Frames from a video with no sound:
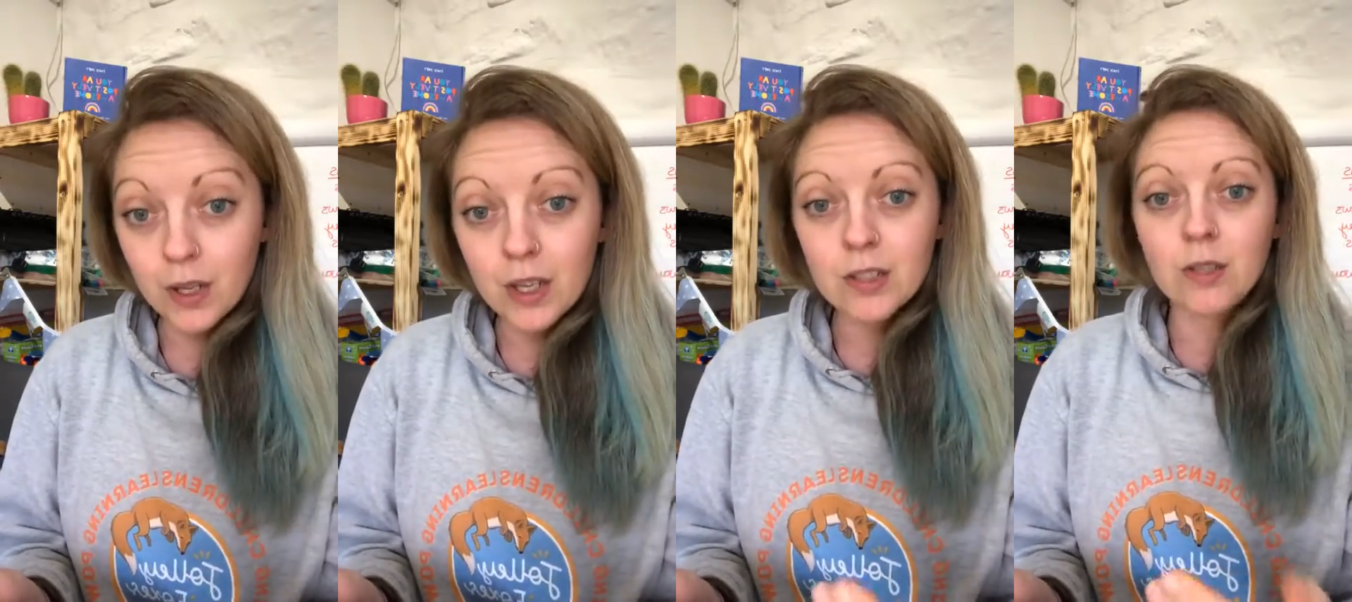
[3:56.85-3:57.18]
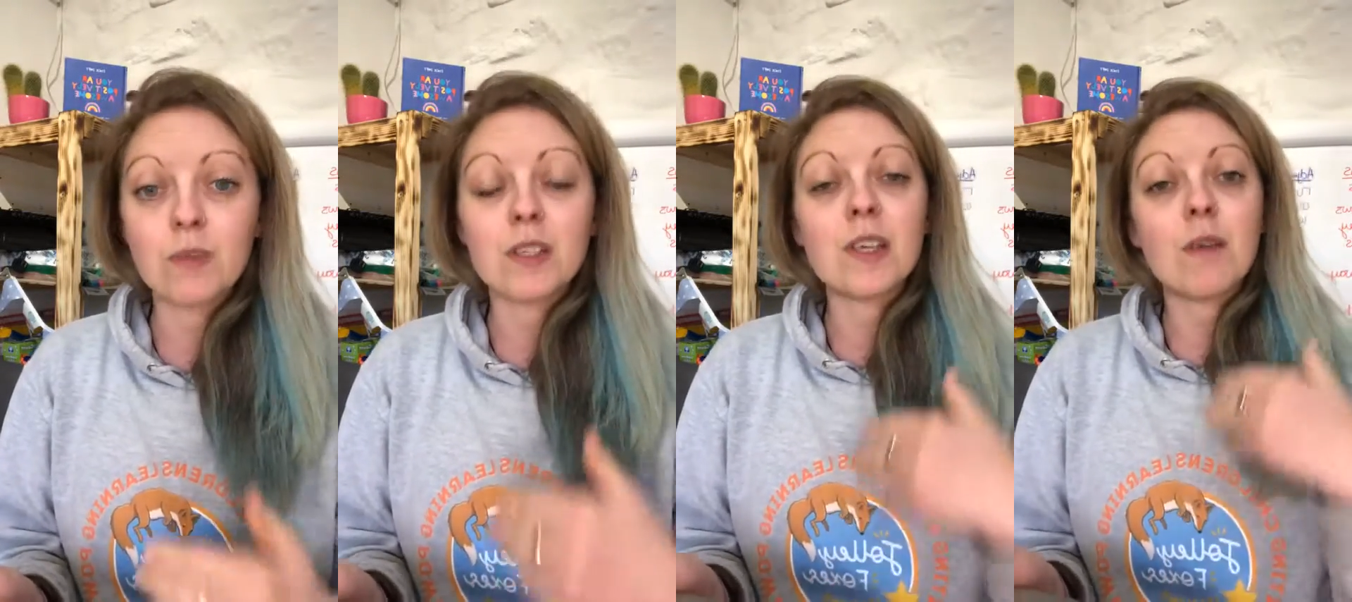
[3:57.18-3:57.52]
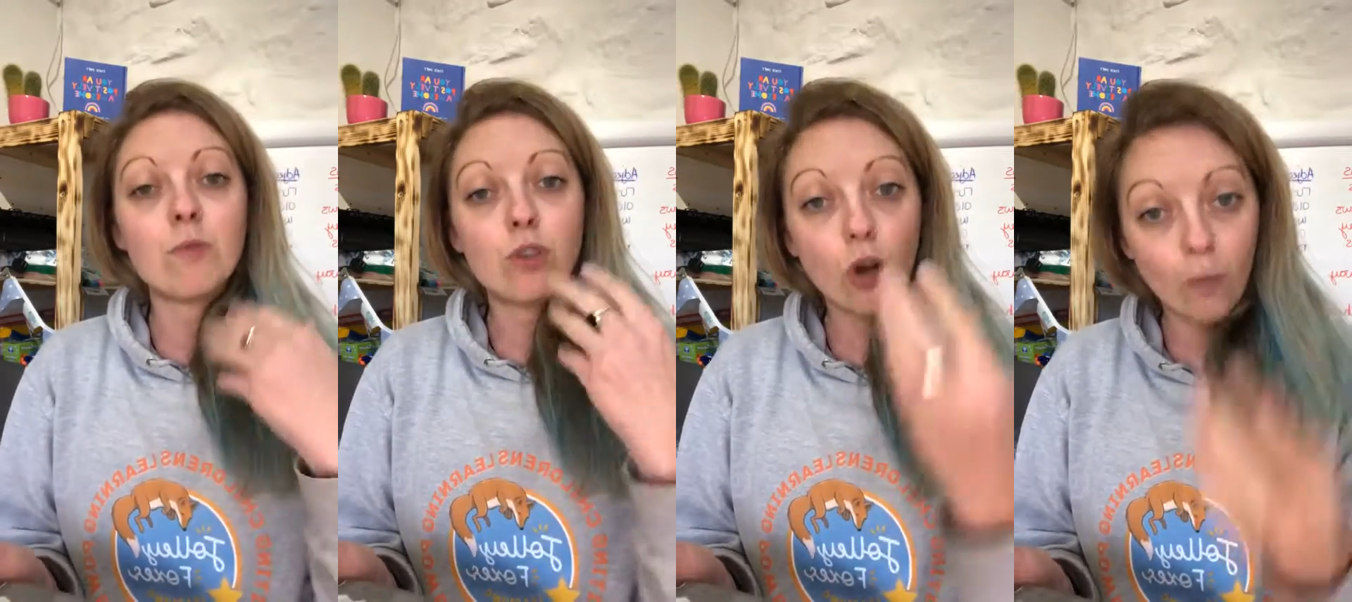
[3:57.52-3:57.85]
Some of the same
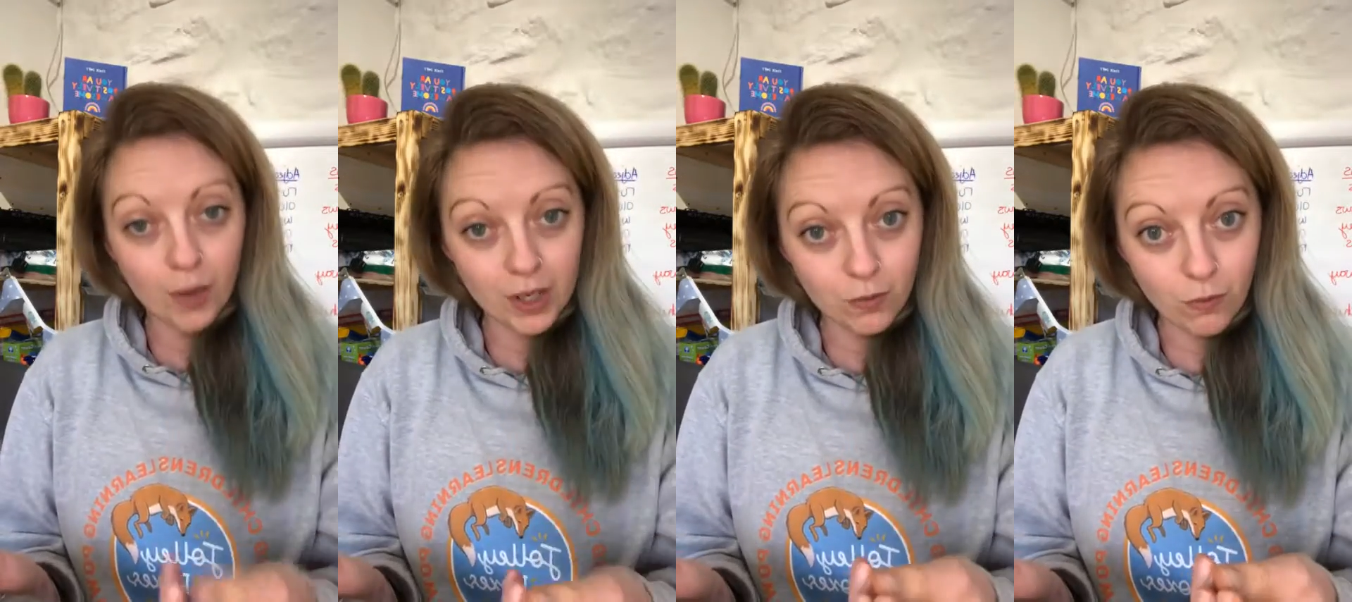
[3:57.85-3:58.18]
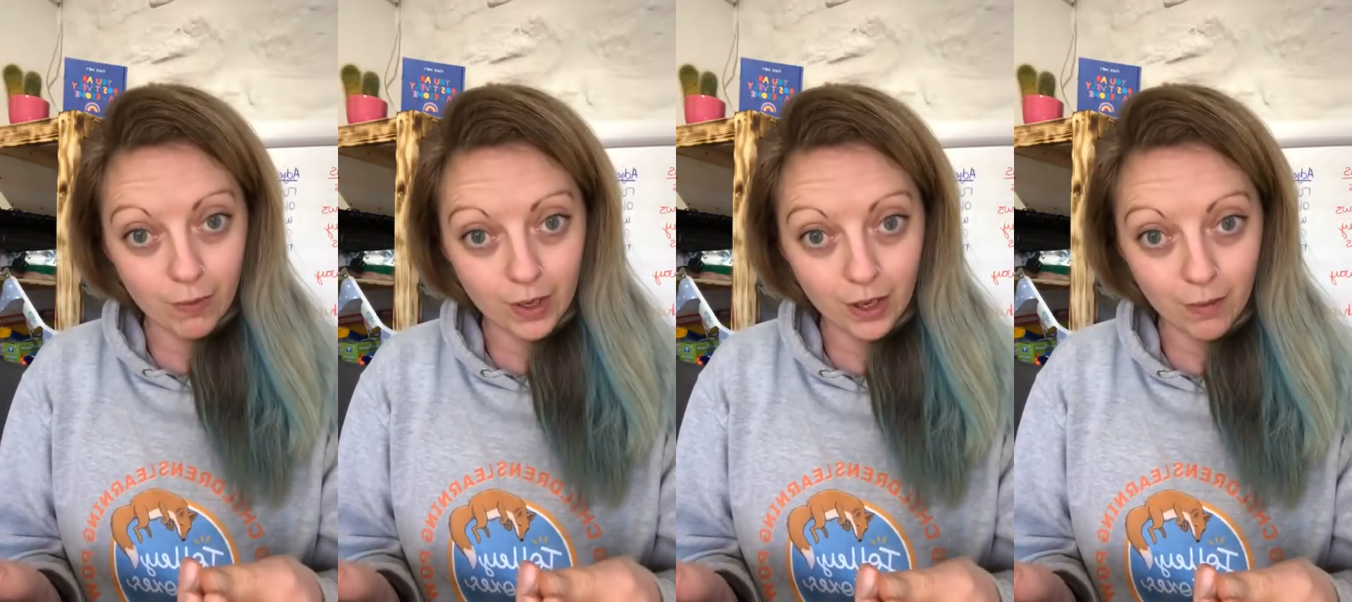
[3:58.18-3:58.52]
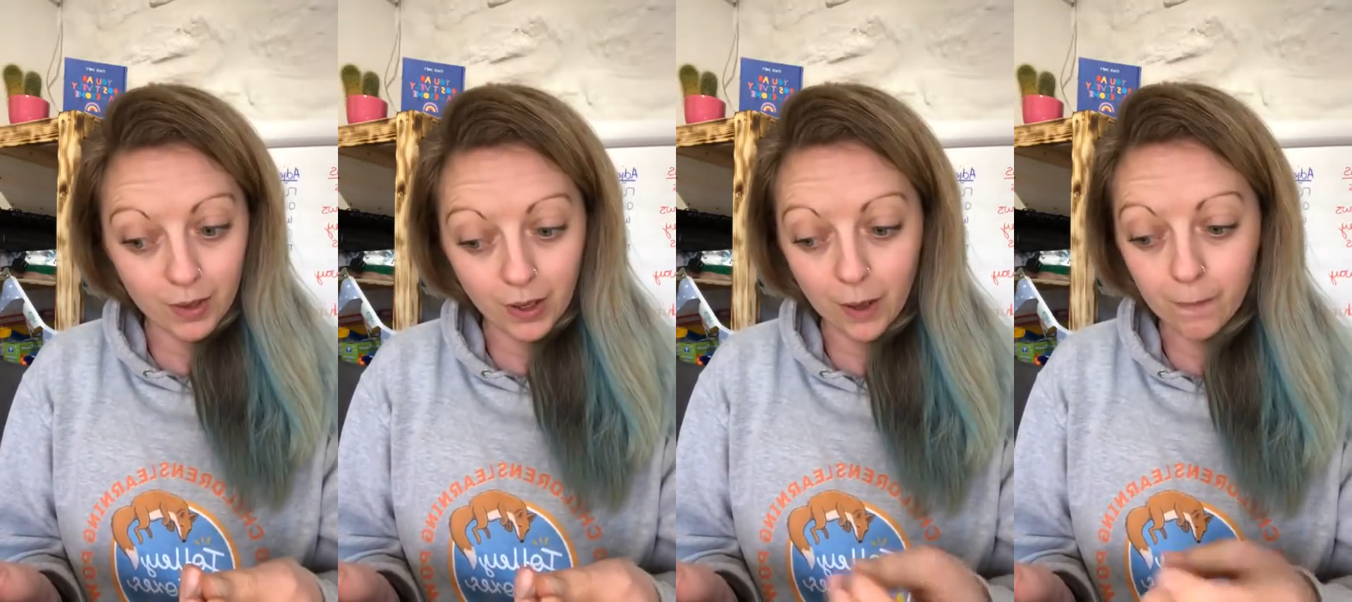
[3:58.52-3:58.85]
topics will be
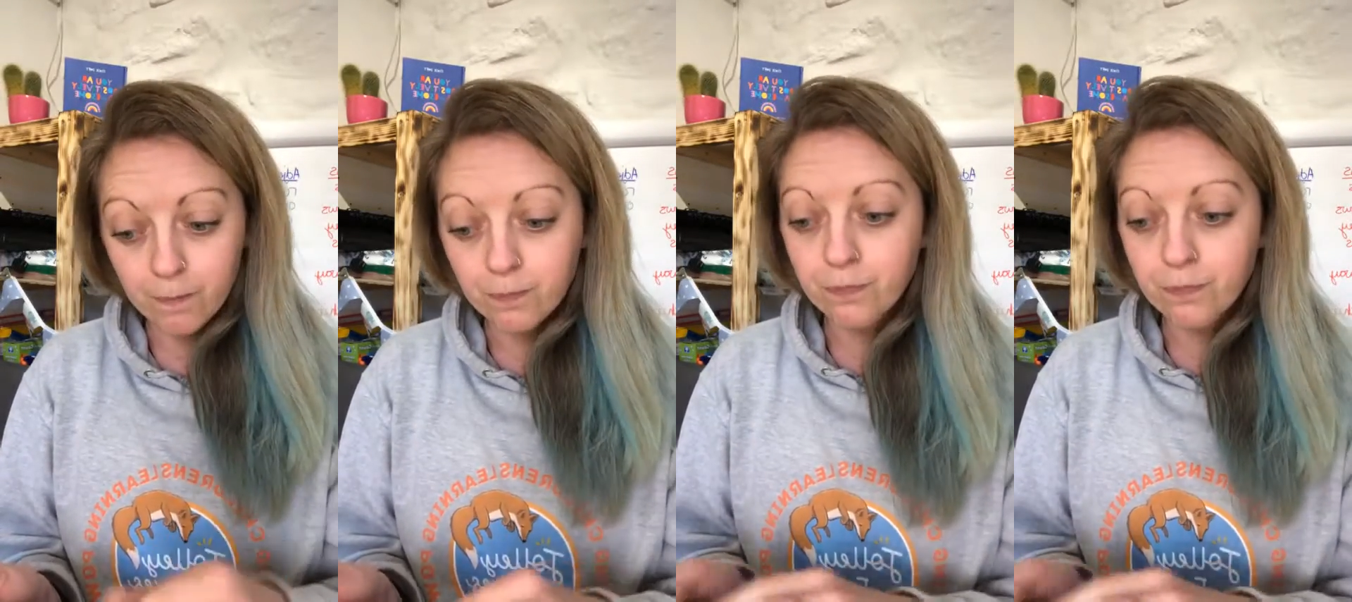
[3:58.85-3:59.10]
coming up.